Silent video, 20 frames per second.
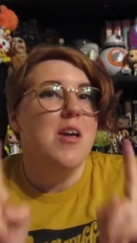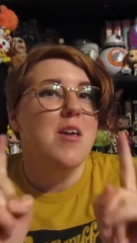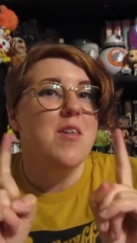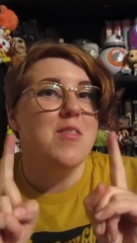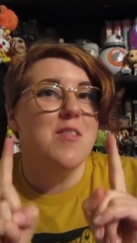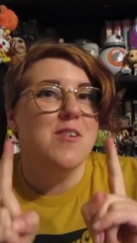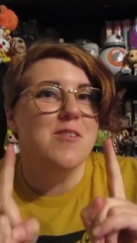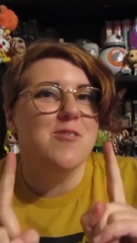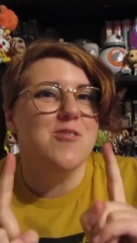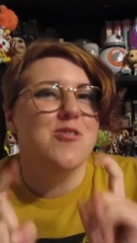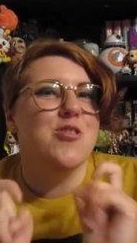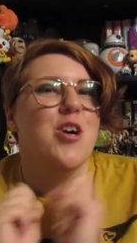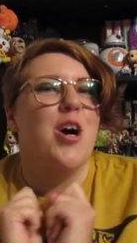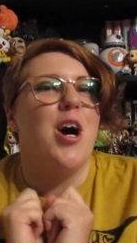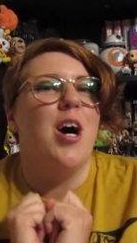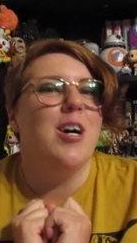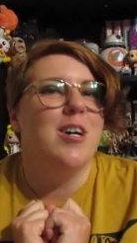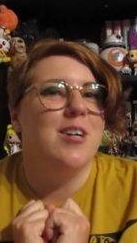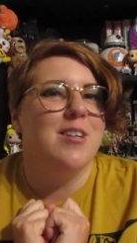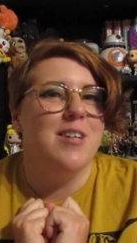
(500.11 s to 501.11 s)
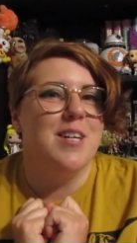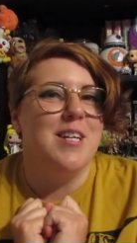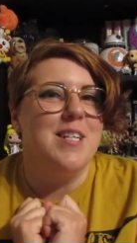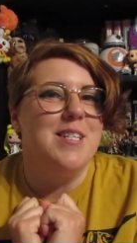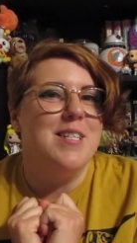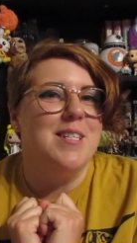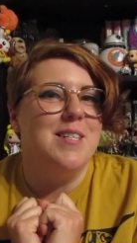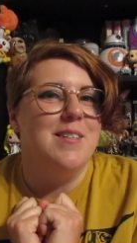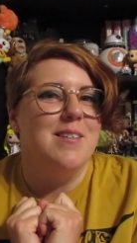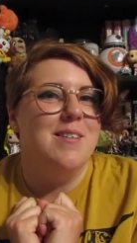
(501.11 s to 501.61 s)
The
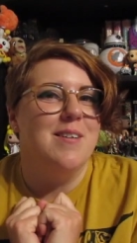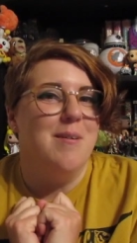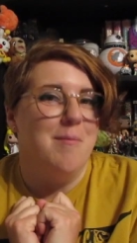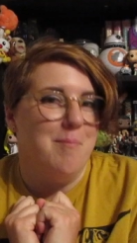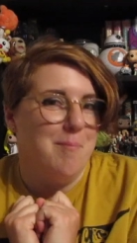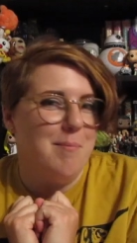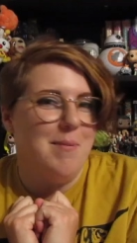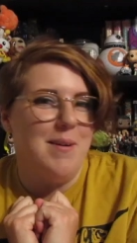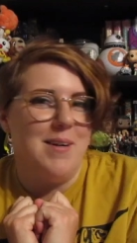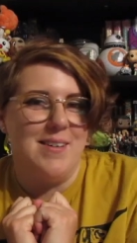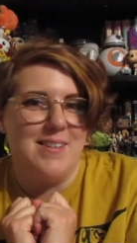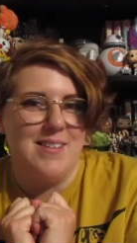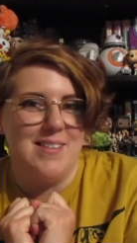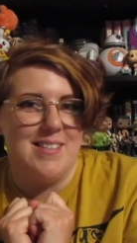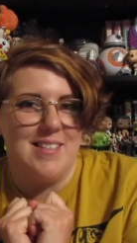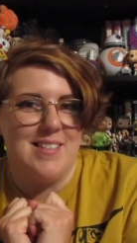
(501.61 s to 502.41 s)
chocolate bar